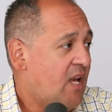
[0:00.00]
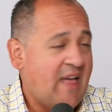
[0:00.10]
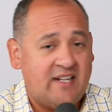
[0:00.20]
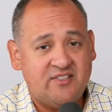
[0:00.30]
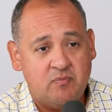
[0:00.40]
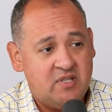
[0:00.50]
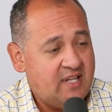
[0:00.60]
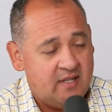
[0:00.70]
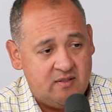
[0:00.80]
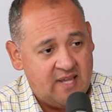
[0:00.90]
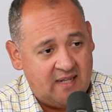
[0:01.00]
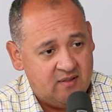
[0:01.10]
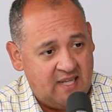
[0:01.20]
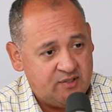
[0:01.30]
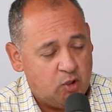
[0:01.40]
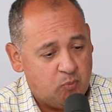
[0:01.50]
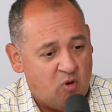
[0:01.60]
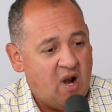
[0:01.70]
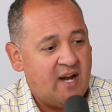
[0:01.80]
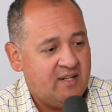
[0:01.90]
That's something that's your
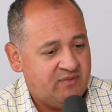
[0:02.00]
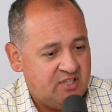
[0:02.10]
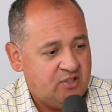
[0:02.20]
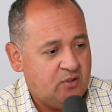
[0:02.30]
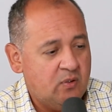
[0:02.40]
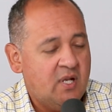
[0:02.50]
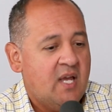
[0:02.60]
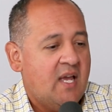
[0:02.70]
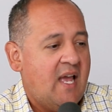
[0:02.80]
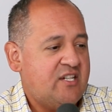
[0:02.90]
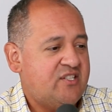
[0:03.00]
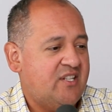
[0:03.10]
prerogative to do. It's